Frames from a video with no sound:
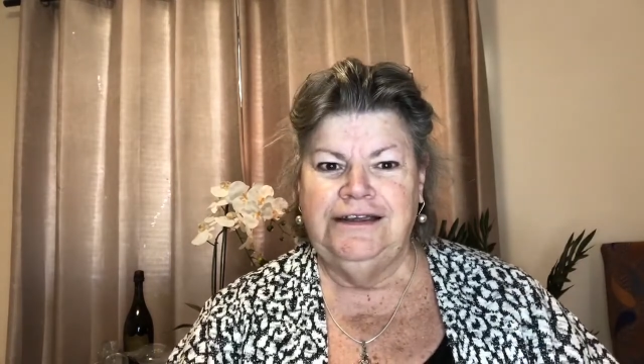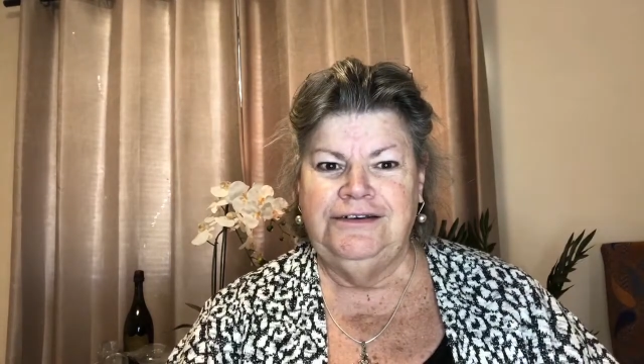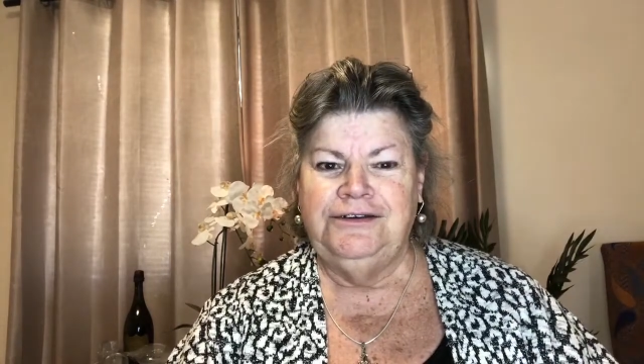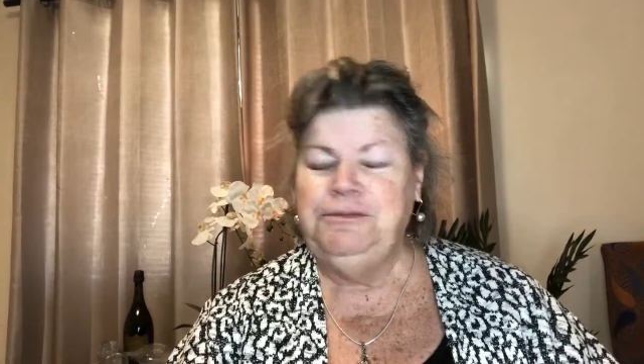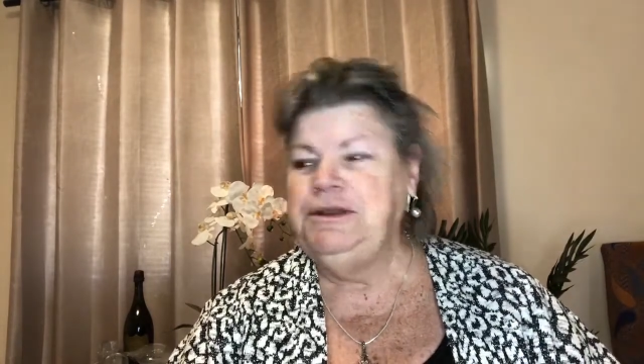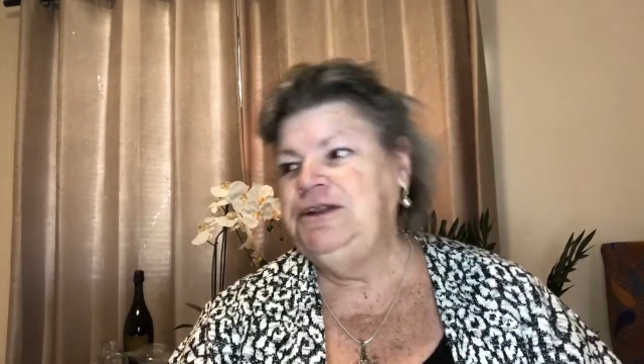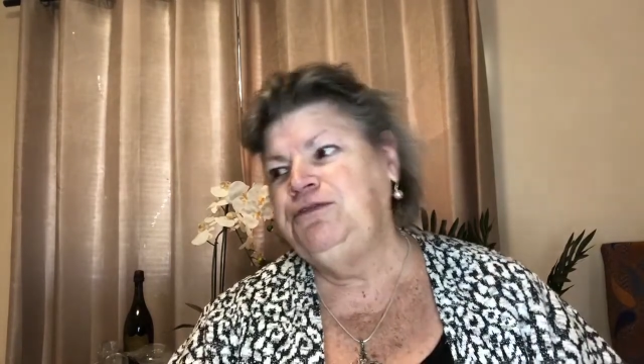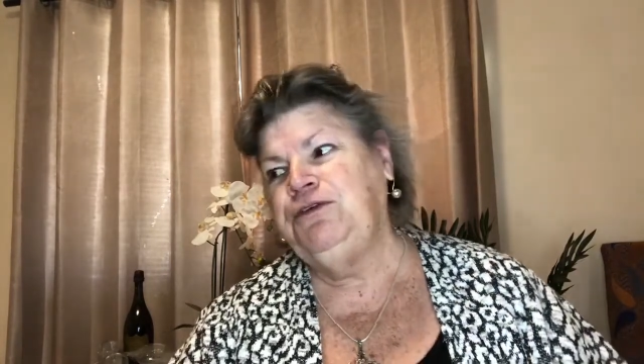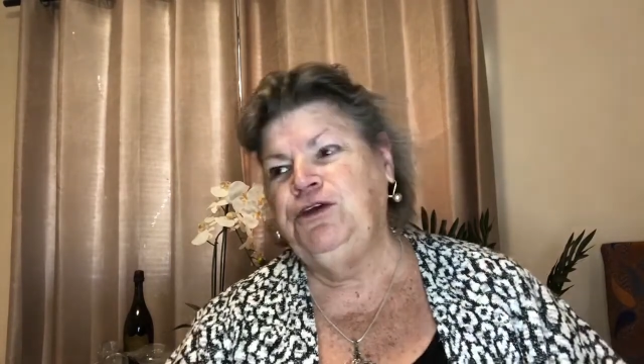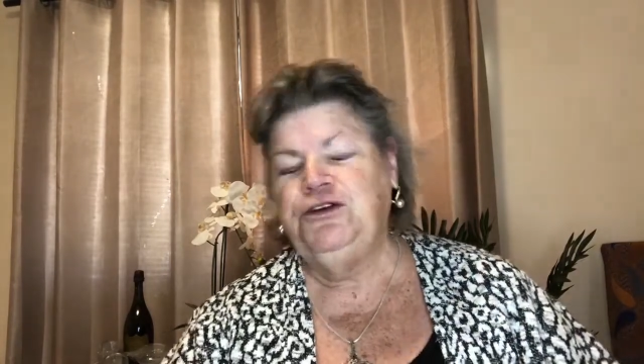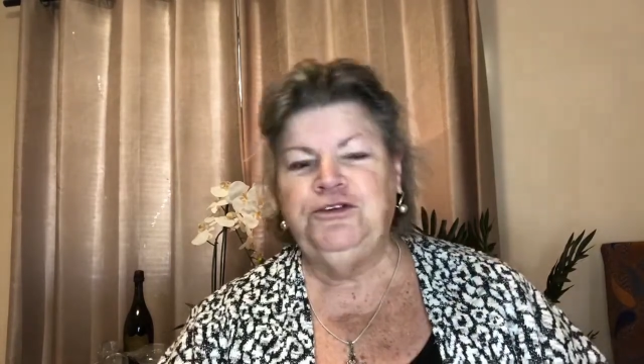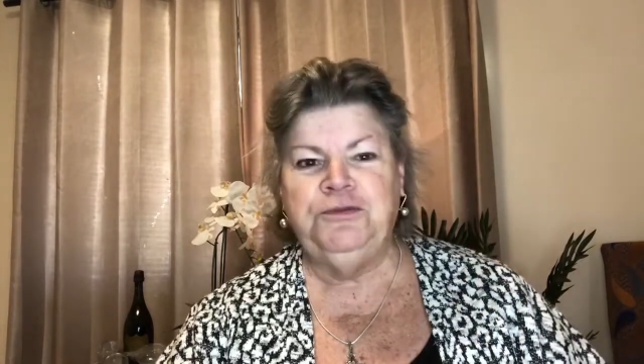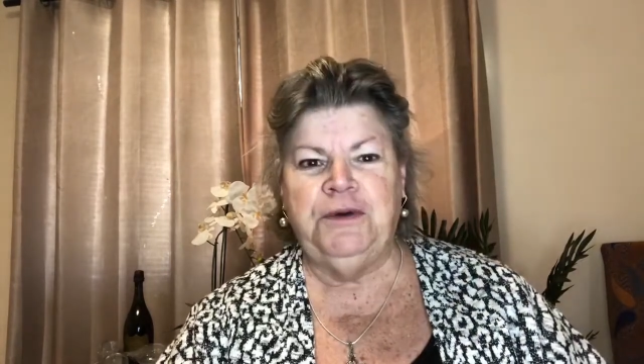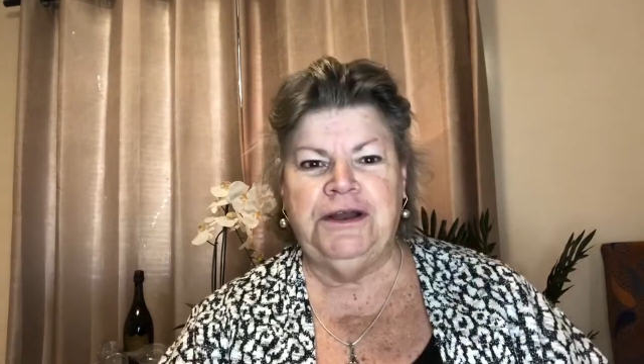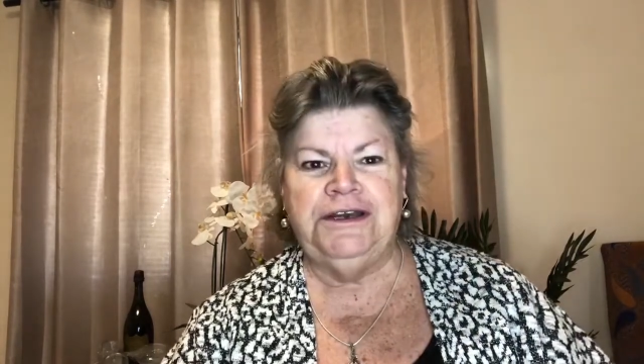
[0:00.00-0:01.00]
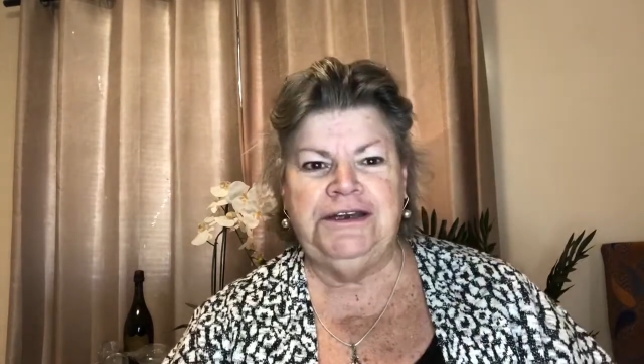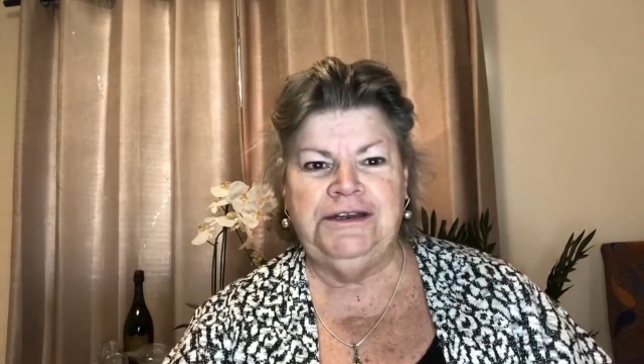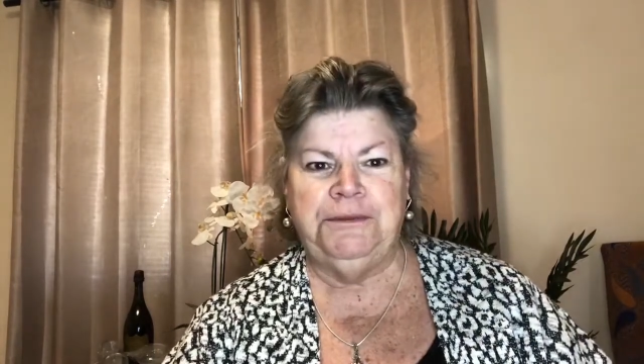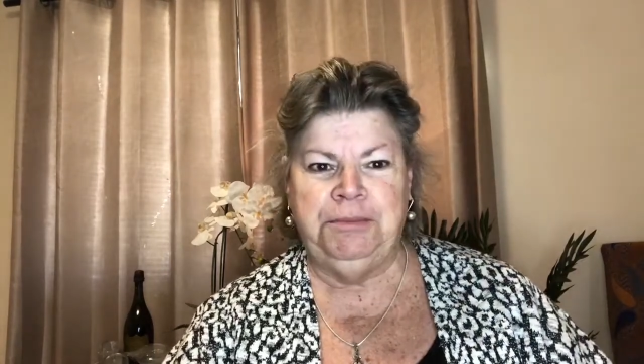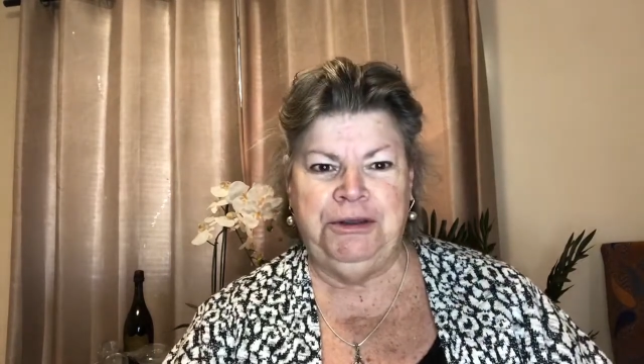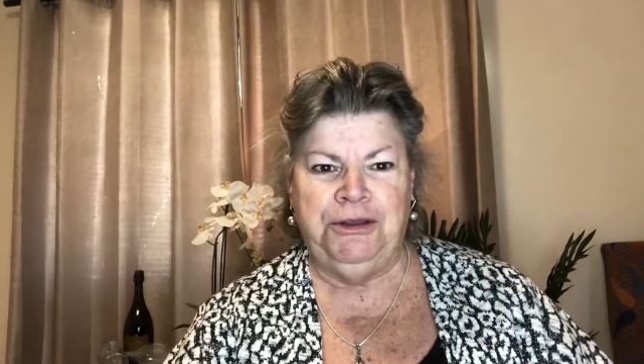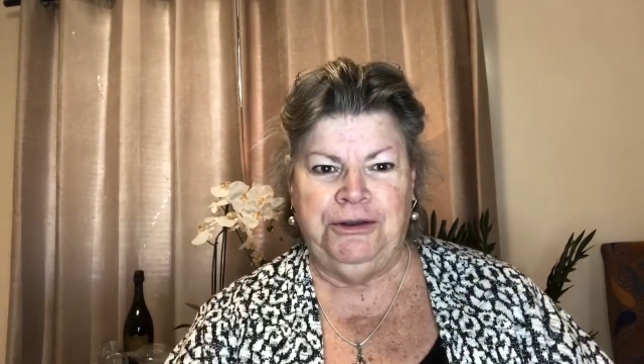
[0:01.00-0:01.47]
to be the first one in
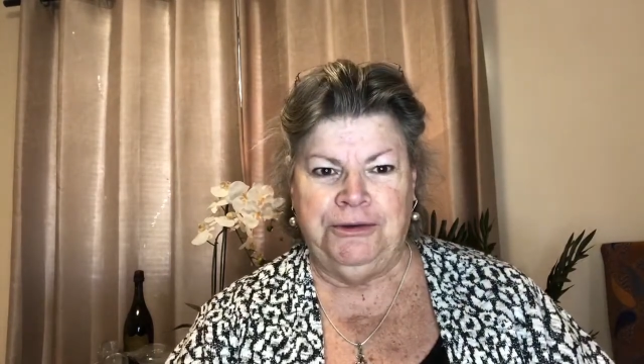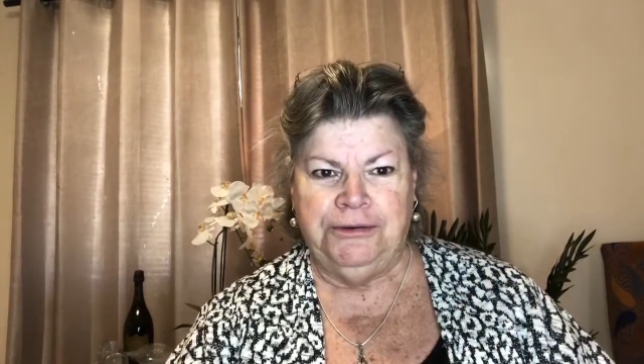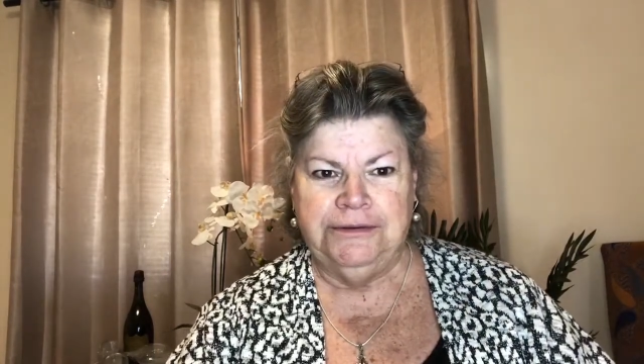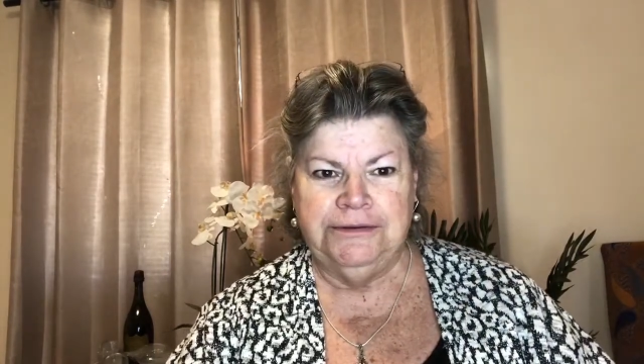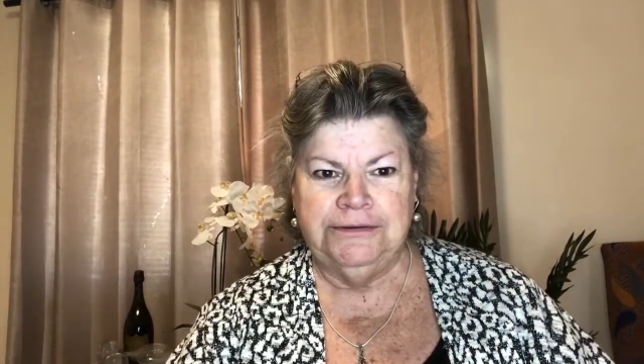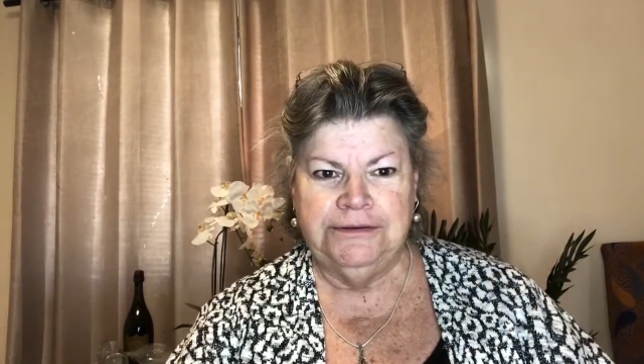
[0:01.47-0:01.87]
the pew,